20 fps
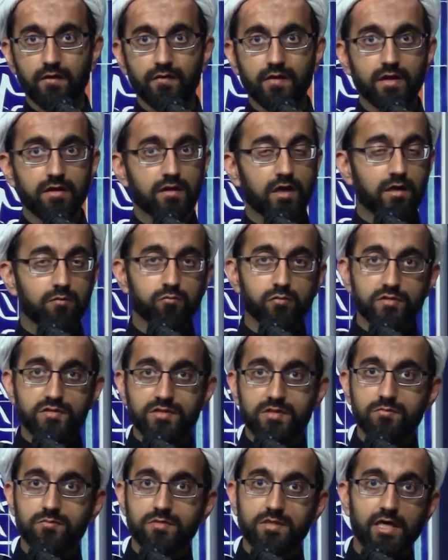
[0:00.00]
that
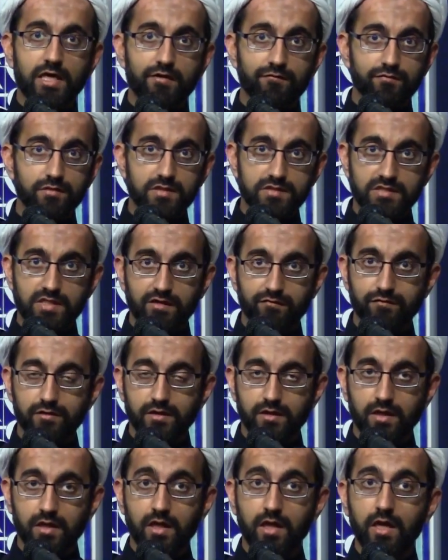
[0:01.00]
non-Muslims have
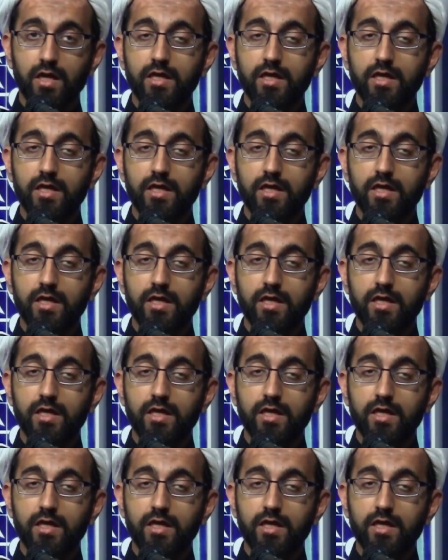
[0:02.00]
discovered.